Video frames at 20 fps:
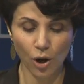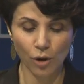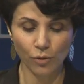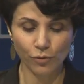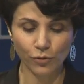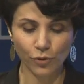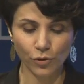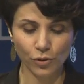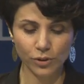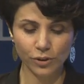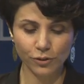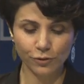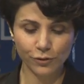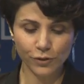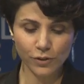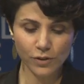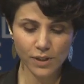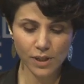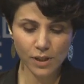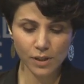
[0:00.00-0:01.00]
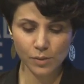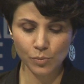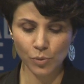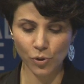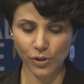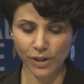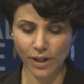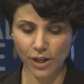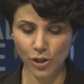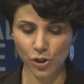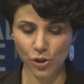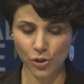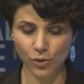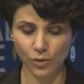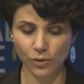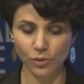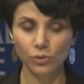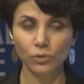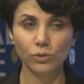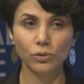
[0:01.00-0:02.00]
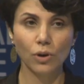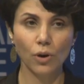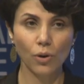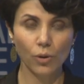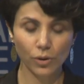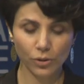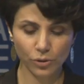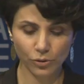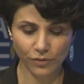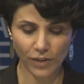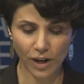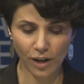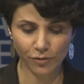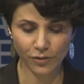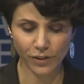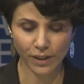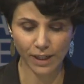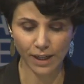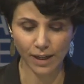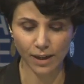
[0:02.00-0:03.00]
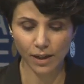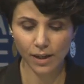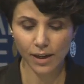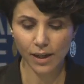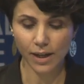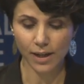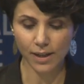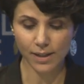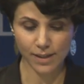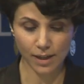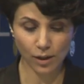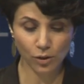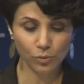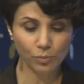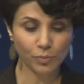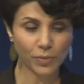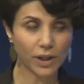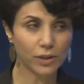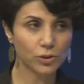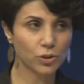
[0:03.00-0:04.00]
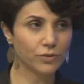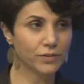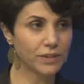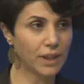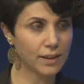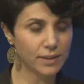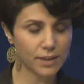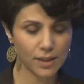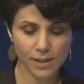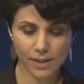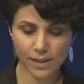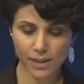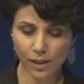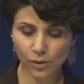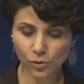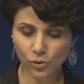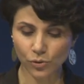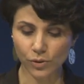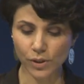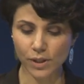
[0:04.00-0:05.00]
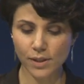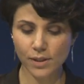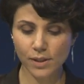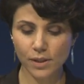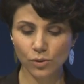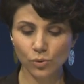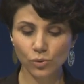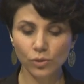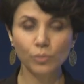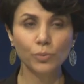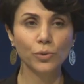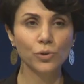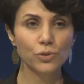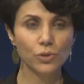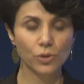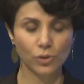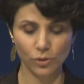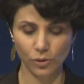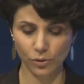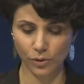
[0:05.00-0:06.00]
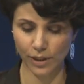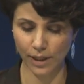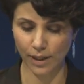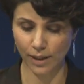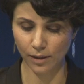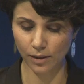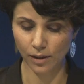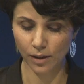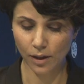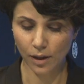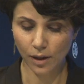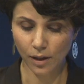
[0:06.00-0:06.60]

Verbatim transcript: for the first exploration to the Horn of Africa in second part of 19th centuries to the post-colonial